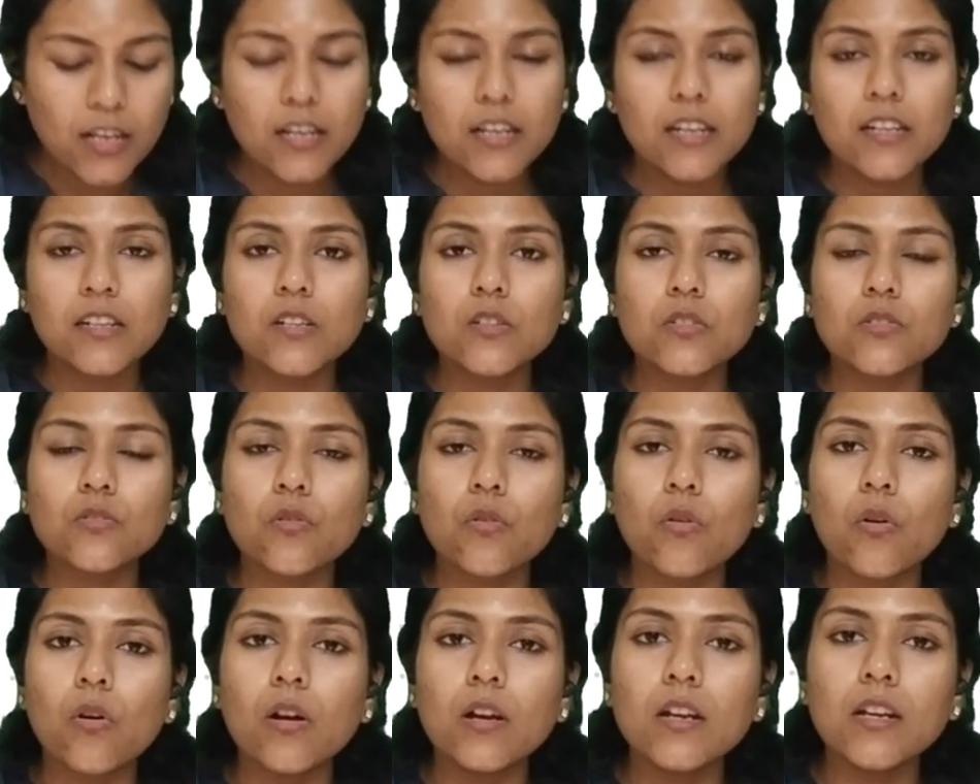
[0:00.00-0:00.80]
It is
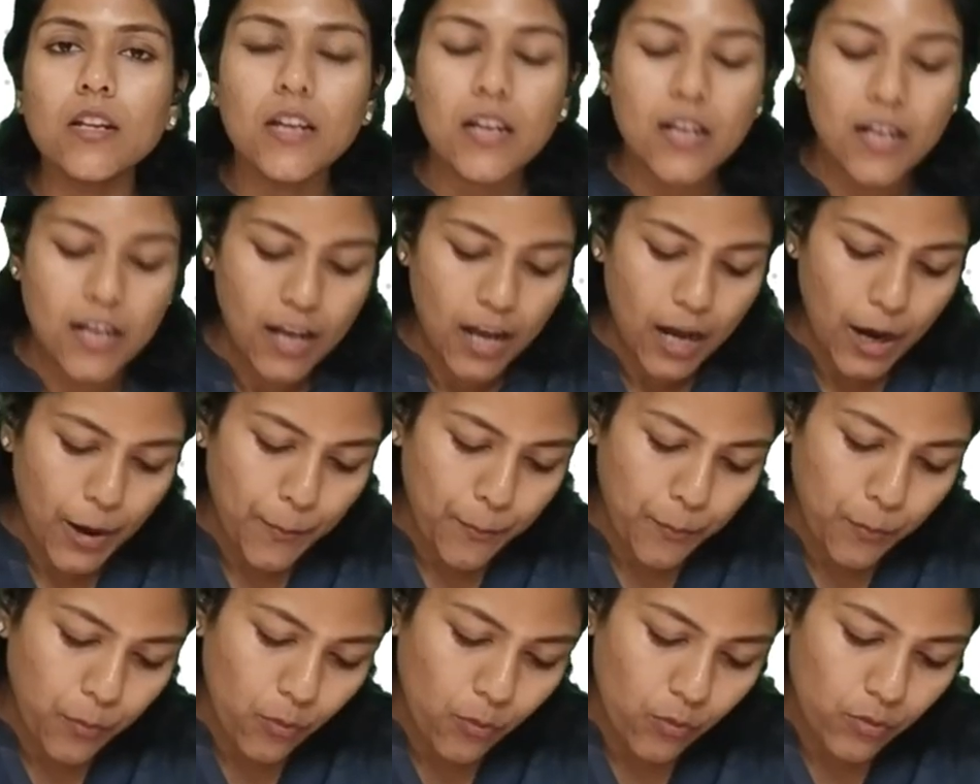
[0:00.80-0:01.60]
called a
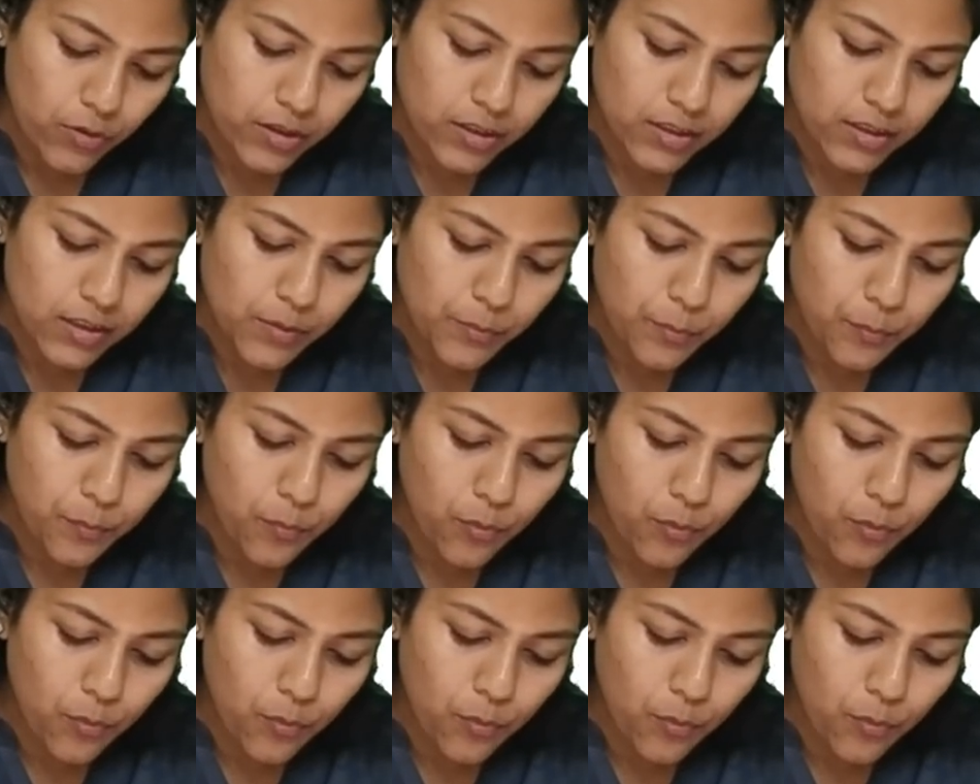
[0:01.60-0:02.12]
portal